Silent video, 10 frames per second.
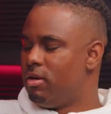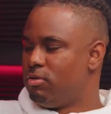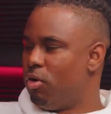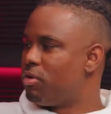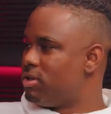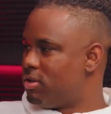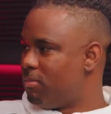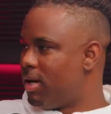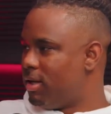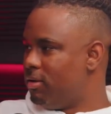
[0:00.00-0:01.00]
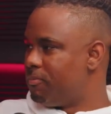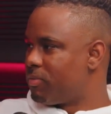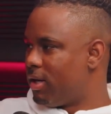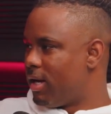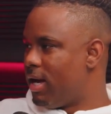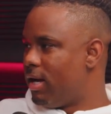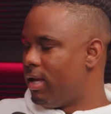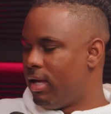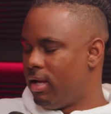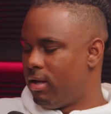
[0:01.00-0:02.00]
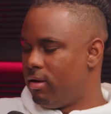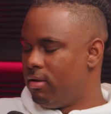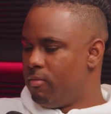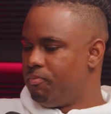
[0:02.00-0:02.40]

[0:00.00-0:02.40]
talking to somebody, a guy, and